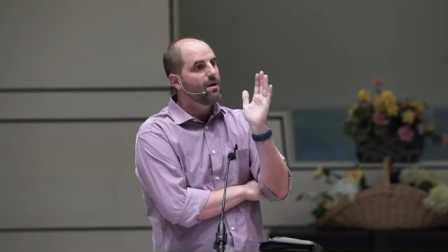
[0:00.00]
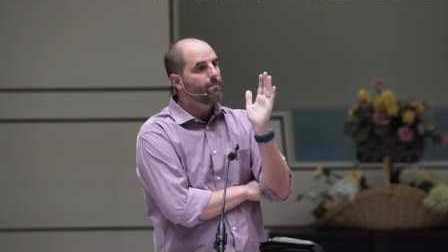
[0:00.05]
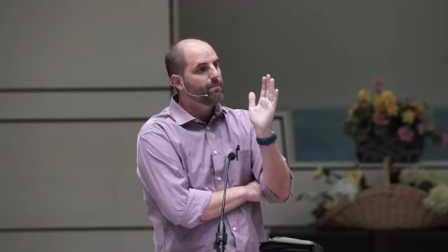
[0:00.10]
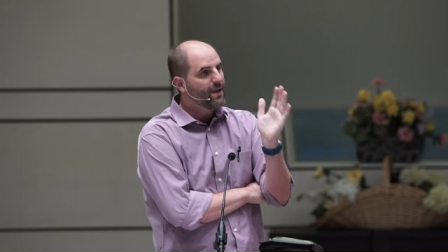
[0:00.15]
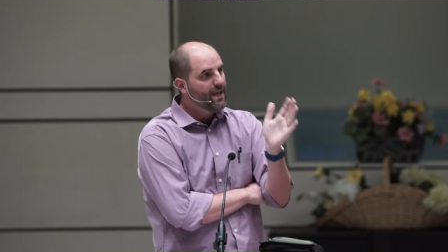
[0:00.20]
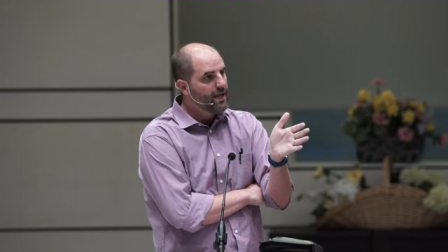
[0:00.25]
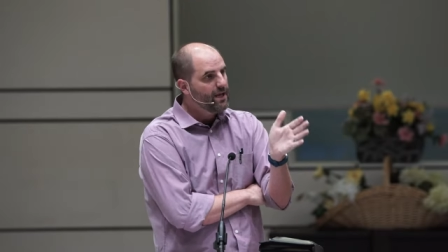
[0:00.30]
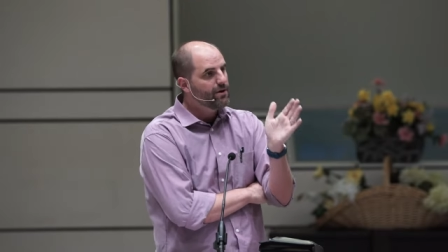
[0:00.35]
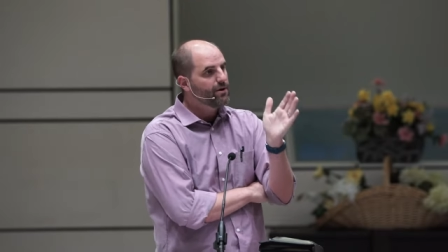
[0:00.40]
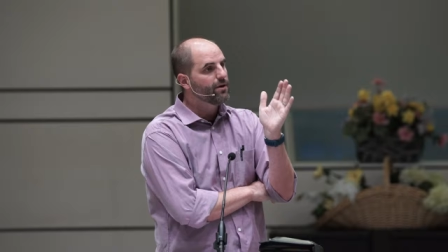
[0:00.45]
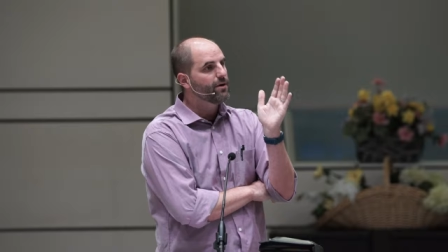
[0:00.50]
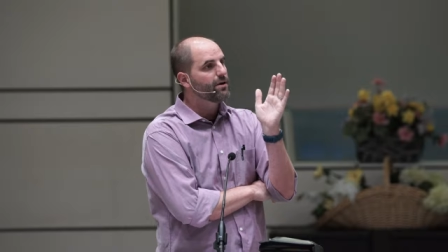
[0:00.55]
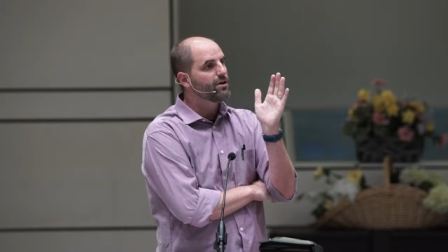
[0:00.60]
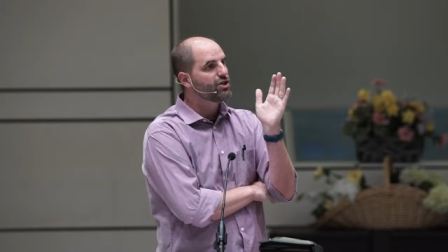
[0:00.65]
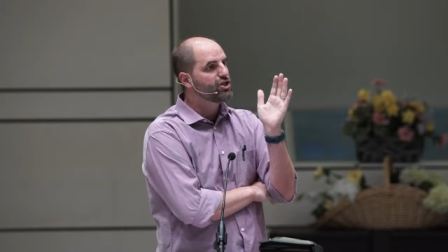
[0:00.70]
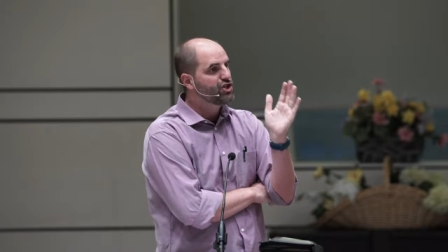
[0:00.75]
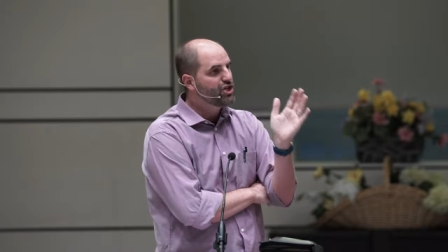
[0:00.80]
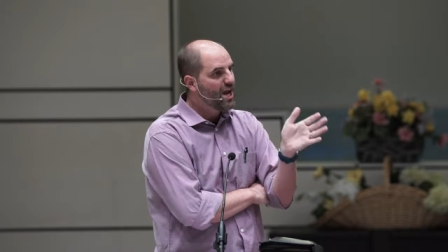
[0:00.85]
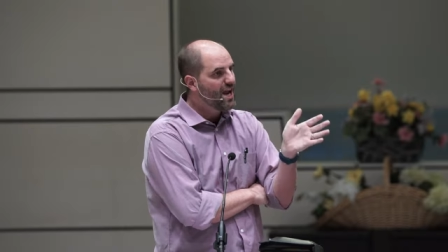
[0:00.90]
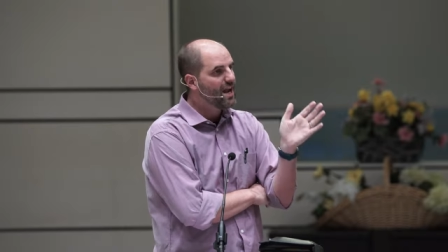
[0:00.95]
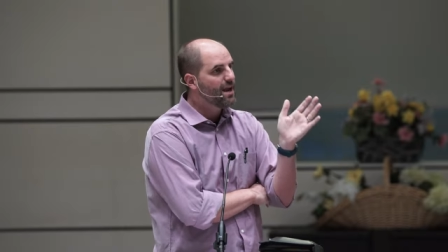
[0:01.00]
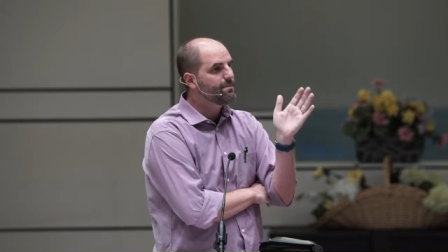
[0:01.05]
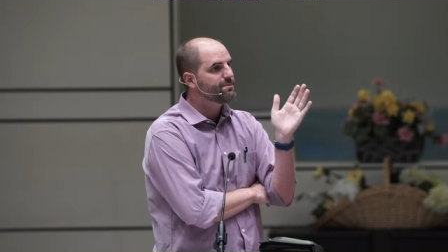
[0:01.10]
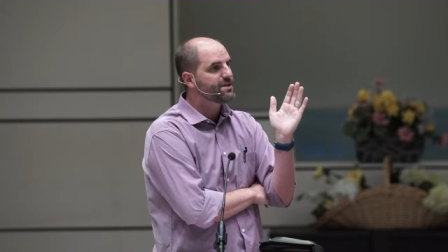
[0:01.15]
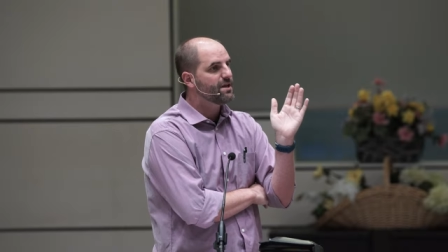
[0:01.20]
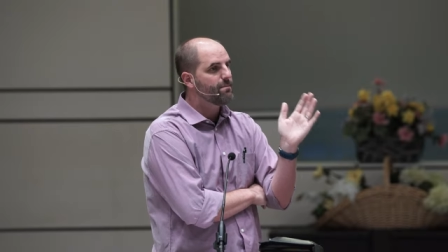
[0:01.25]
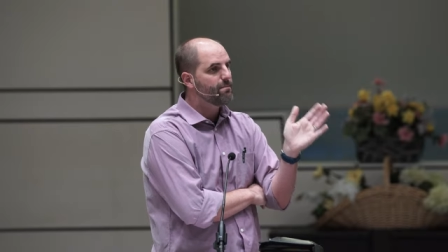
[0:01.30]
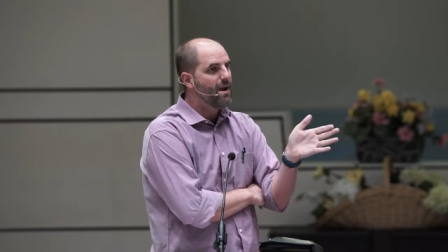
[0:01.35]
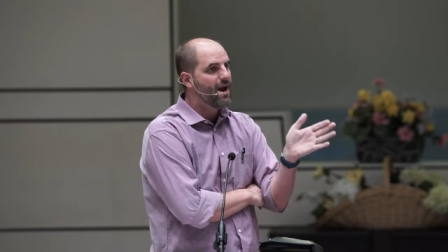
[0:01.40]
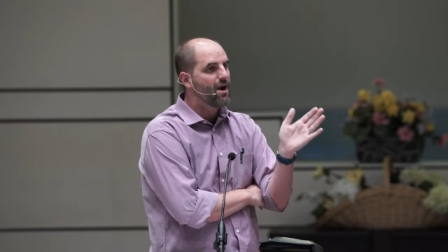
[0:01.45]
Peter, James,
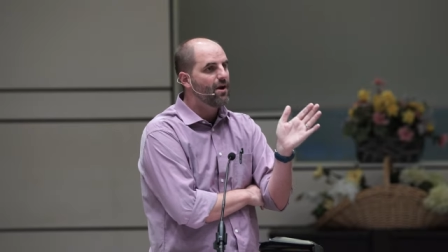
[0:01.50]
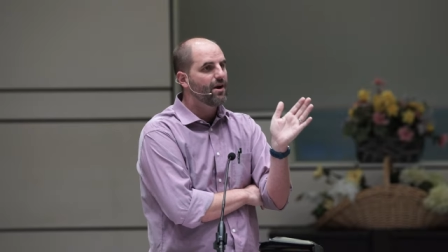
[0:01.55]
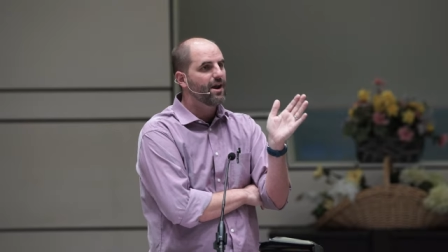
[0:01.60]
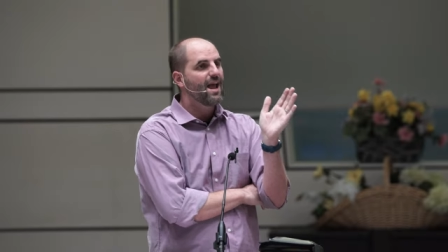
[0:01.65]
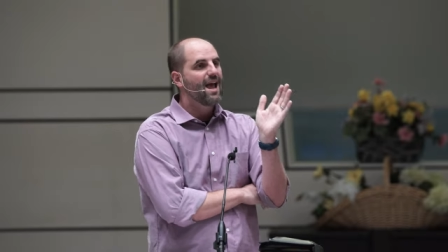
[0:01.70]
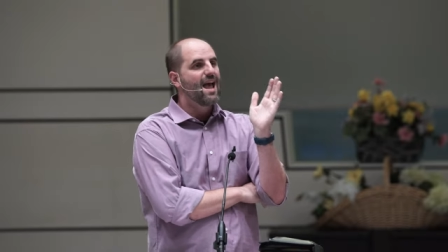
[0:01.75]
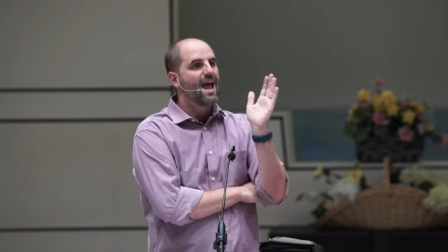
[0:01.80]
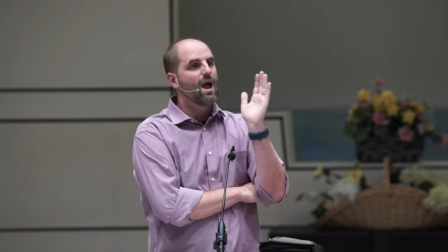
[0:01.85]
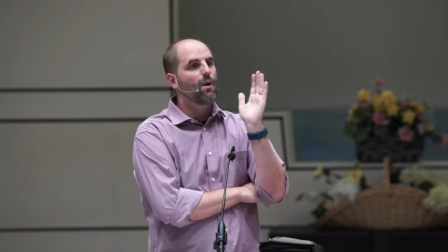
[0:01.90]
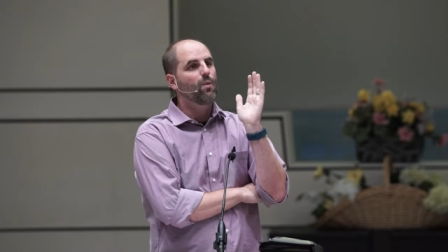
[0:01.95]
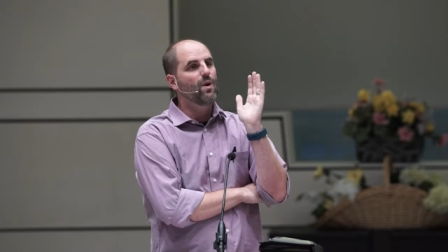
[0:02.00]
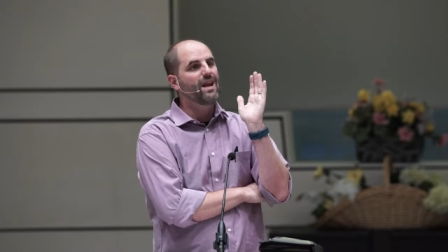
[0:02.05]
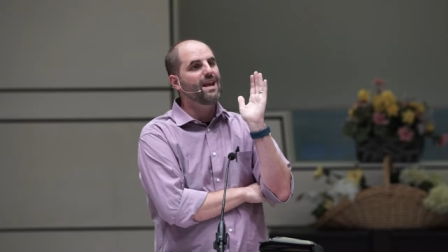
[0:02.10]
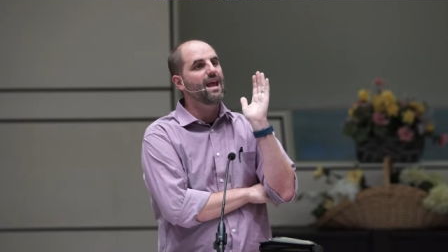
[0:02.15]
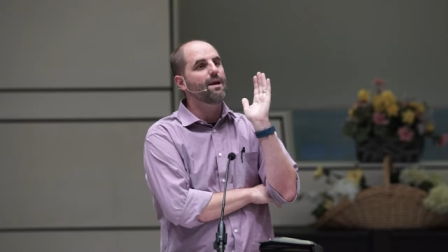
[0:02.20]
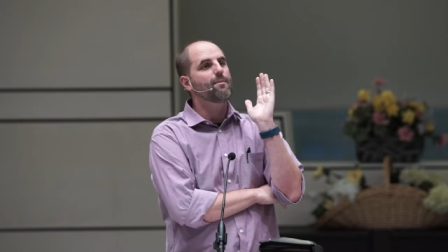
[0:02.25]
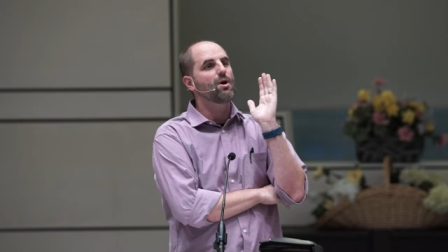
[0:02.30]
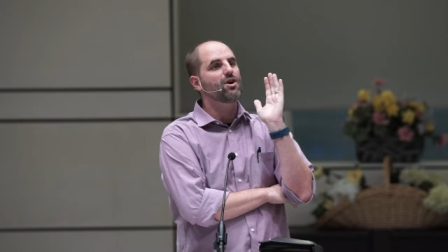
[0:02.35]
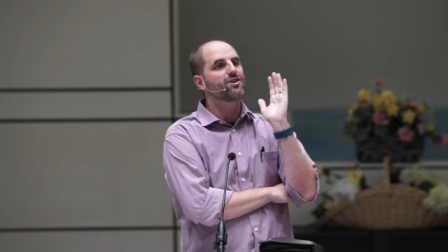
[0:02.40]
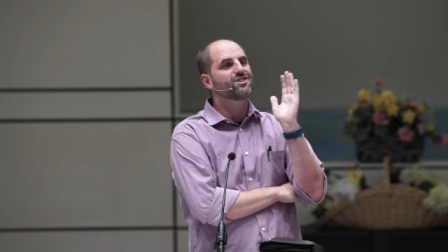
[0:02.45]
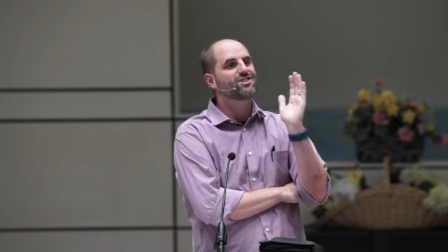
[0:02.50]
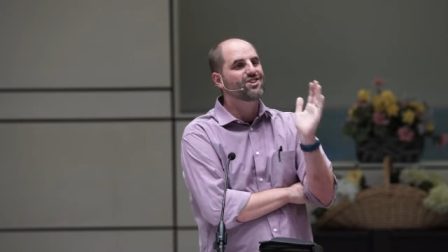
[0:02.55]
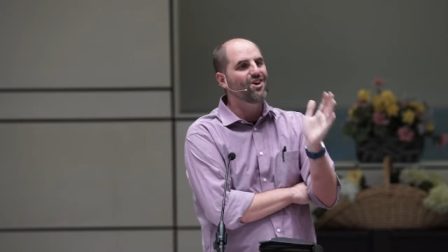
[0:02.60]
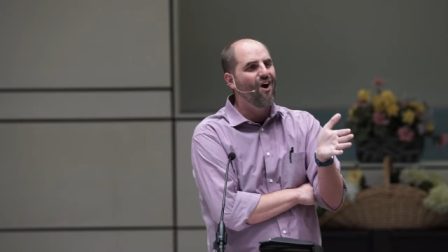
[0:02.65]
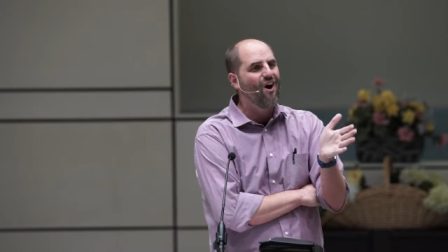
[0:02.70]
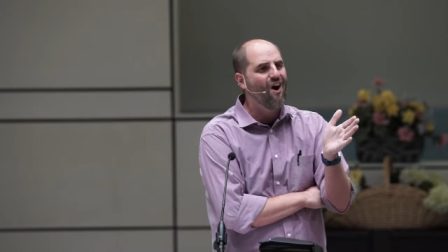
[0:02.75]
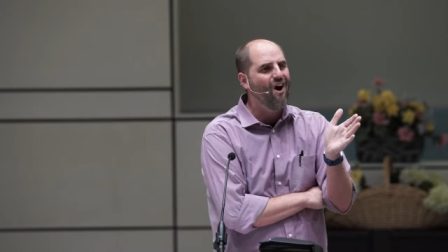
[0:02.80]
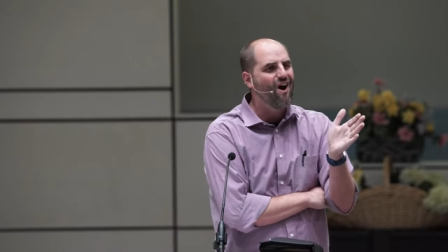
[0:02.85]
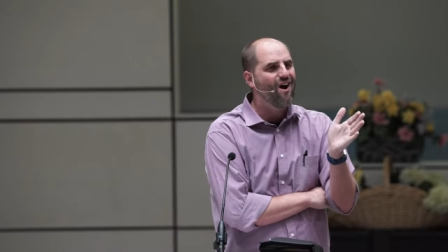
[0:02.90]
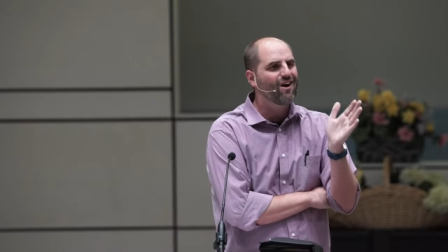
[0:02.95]
and Mary, and we name our
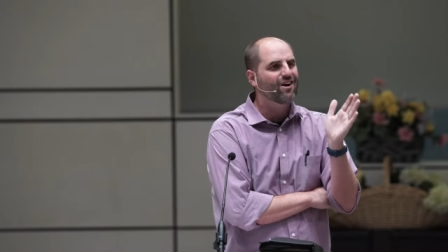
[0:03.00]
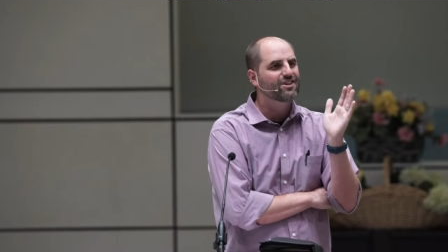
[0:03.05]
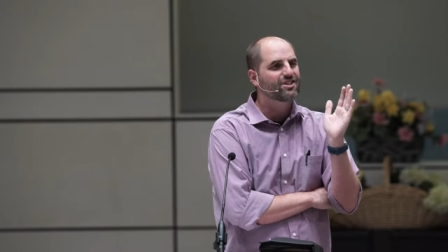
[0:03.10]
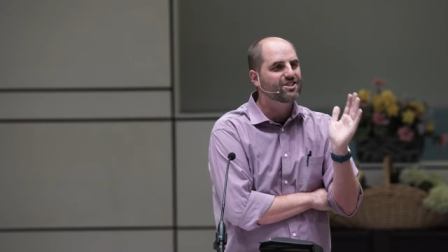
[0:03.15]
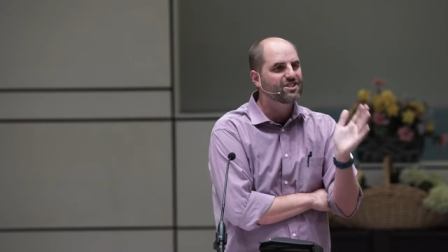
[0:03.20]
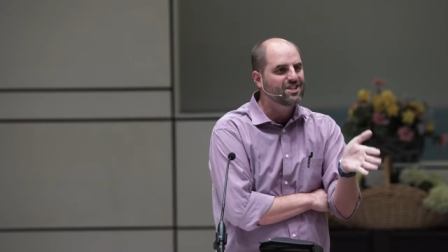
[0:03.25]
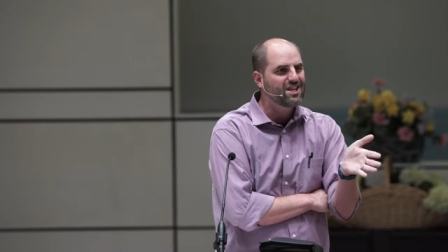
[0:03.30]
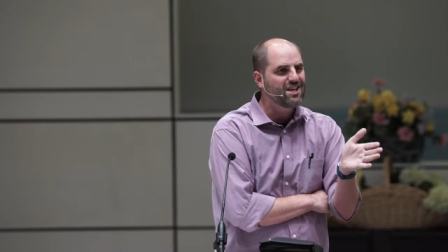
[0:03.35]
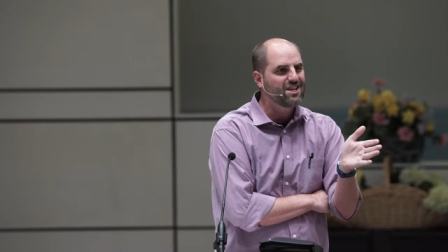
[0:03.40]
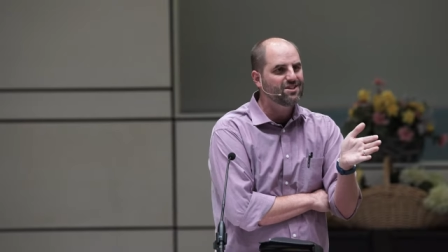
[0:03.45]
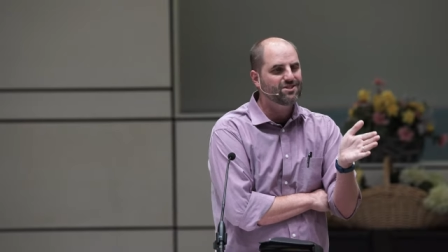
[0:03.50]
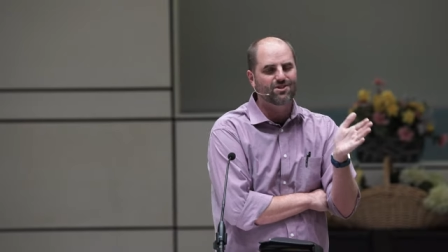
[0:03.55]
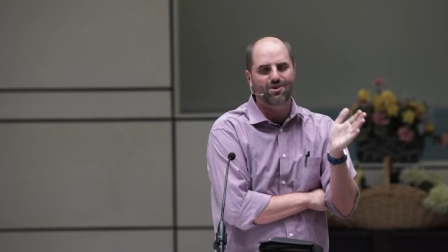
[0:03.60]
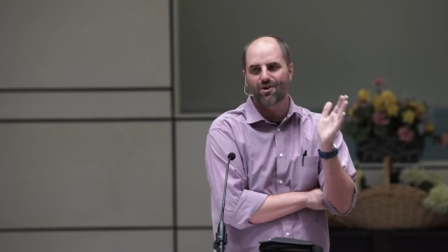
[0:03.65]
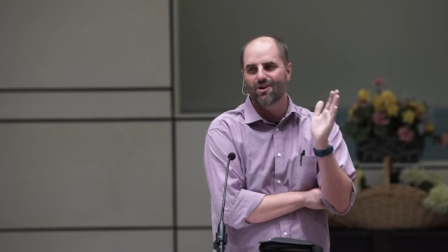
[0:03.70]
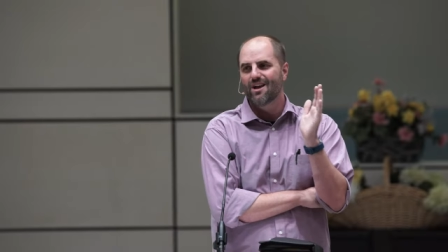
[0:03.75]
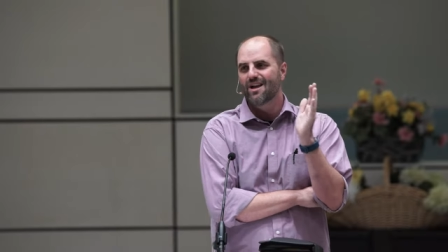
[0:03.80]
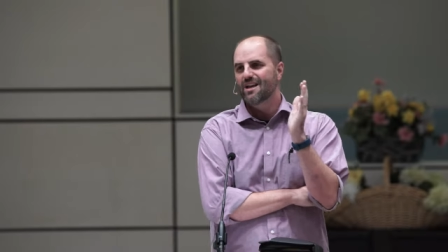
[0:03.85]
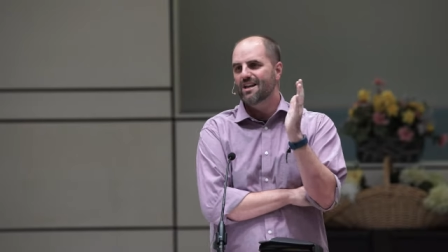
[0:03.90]
dogs Caesar,